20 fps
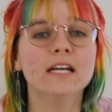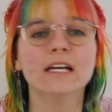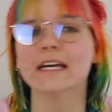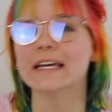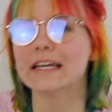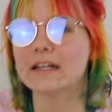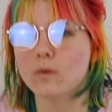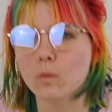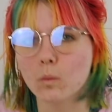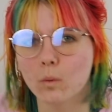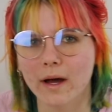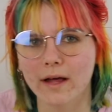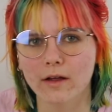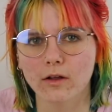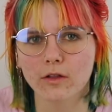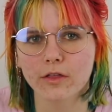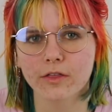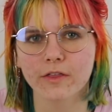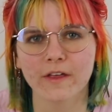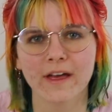in
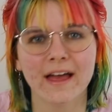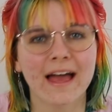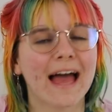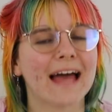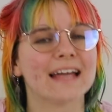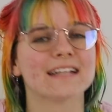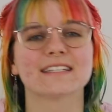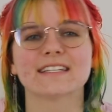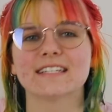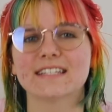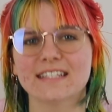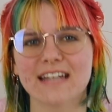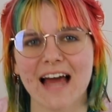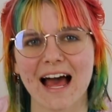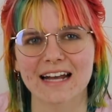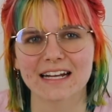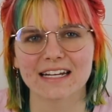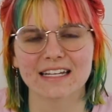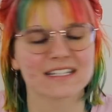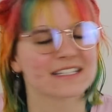wealth and
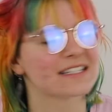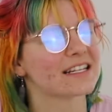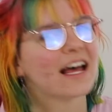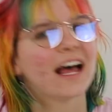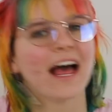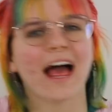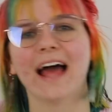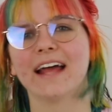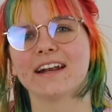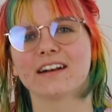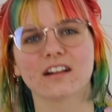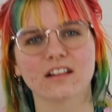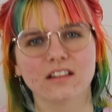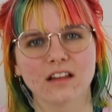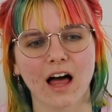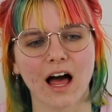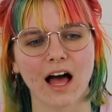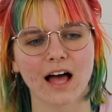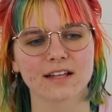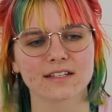status and
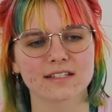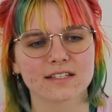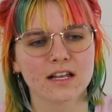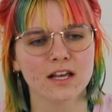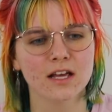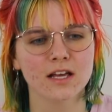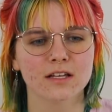class,